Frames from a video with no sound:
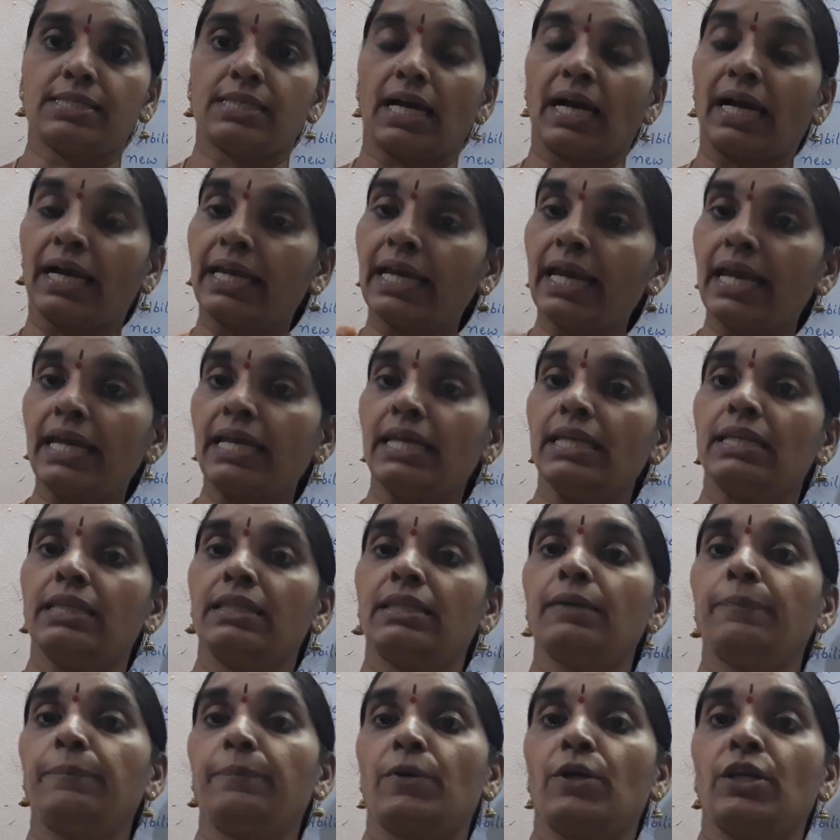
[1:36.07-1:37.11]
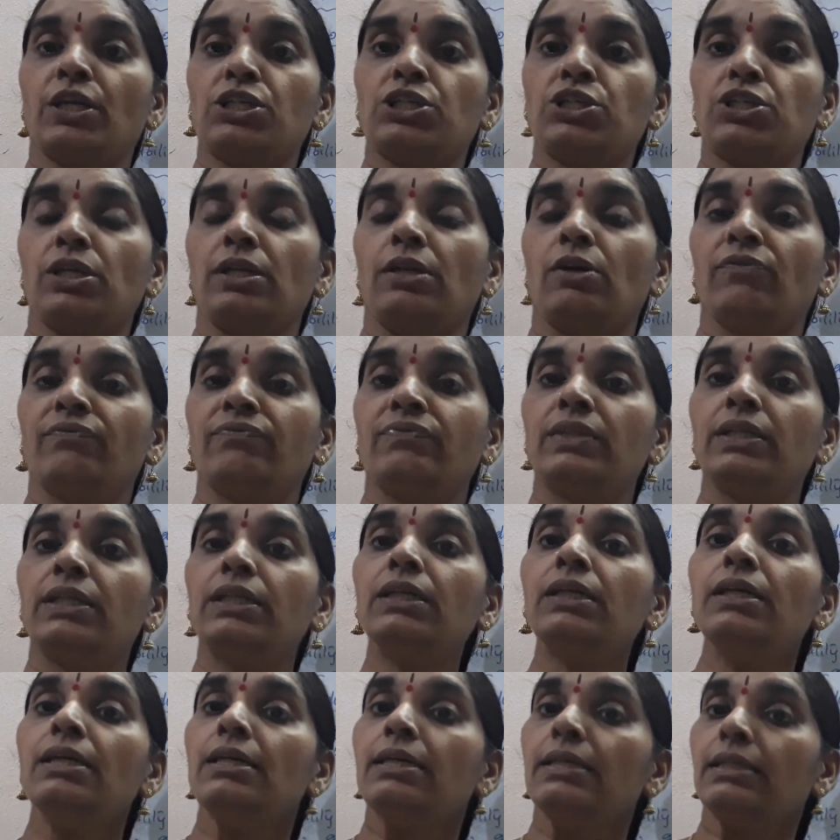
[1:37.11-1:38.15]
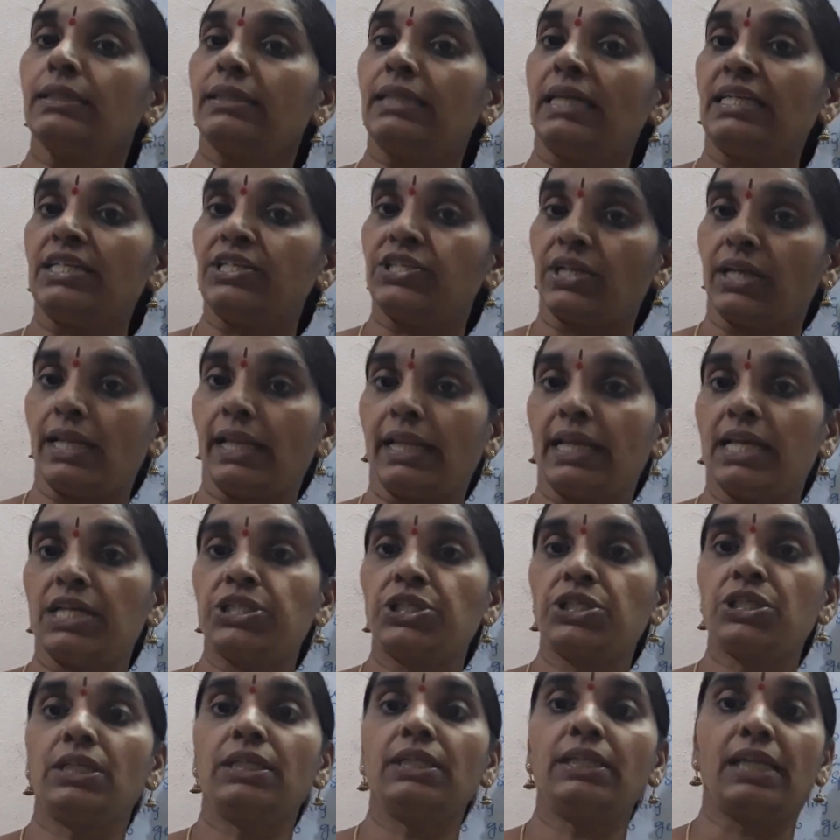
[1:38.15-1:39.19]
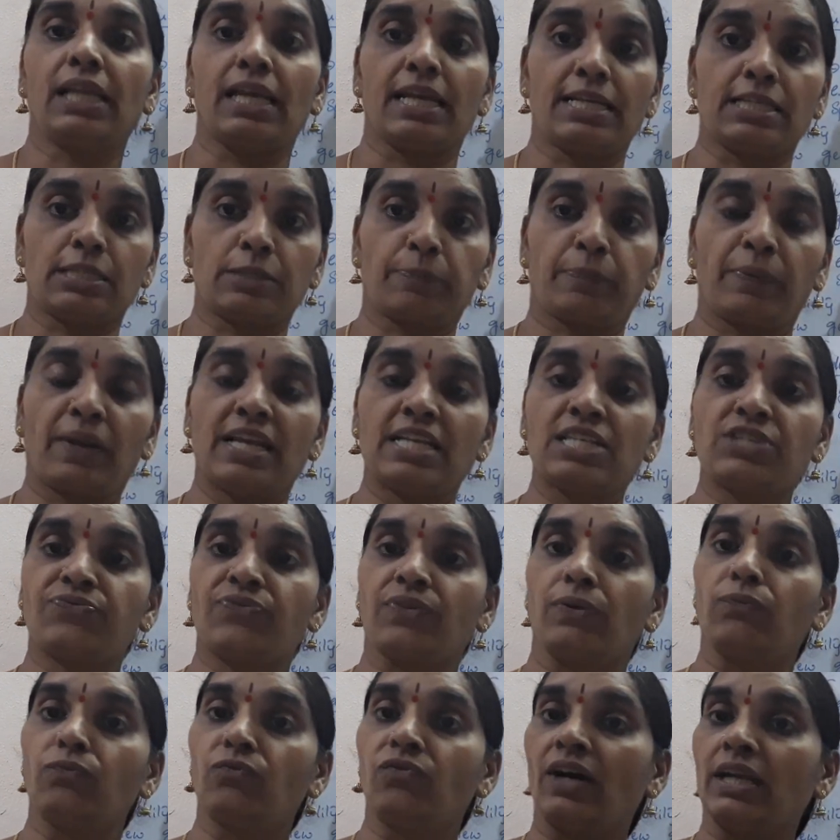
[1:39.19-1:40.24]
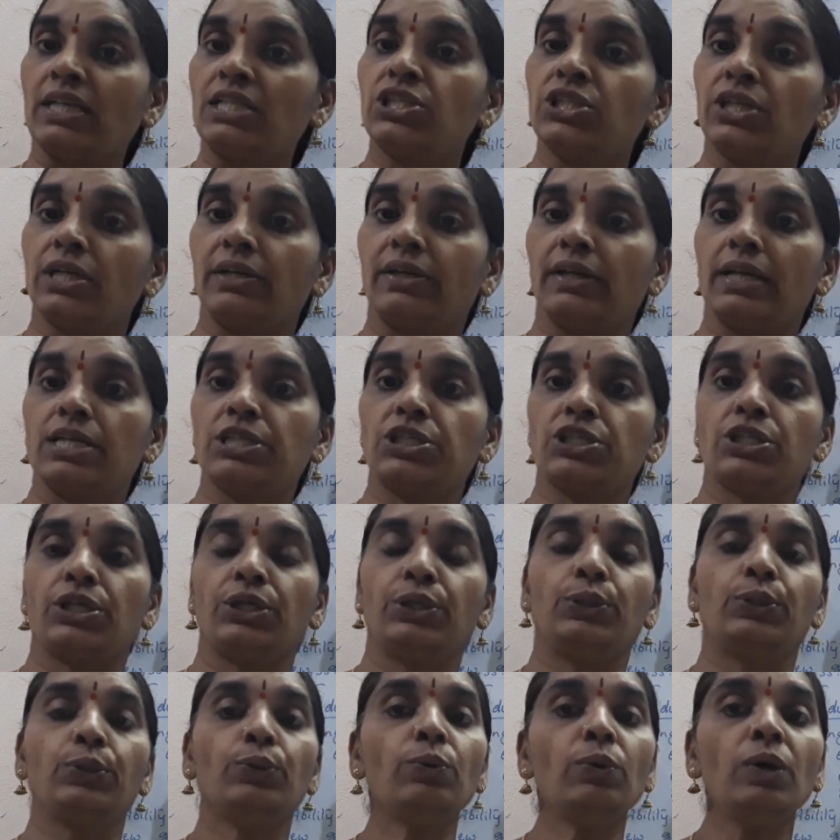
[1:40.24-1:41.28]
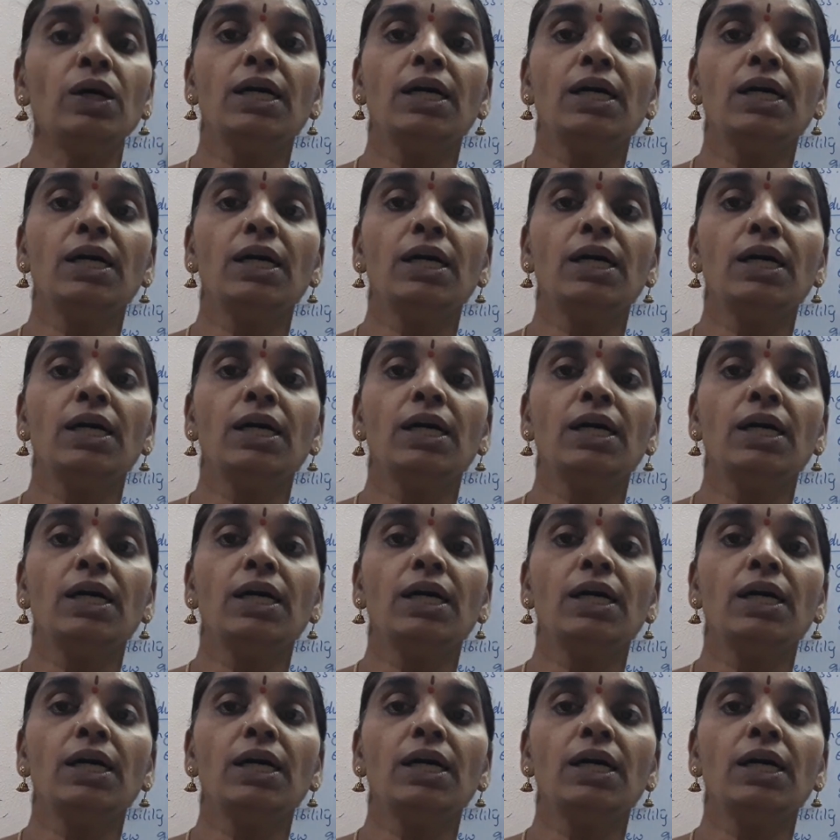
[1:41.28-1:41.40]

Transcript: Again, the production of that generation takes place from one generation to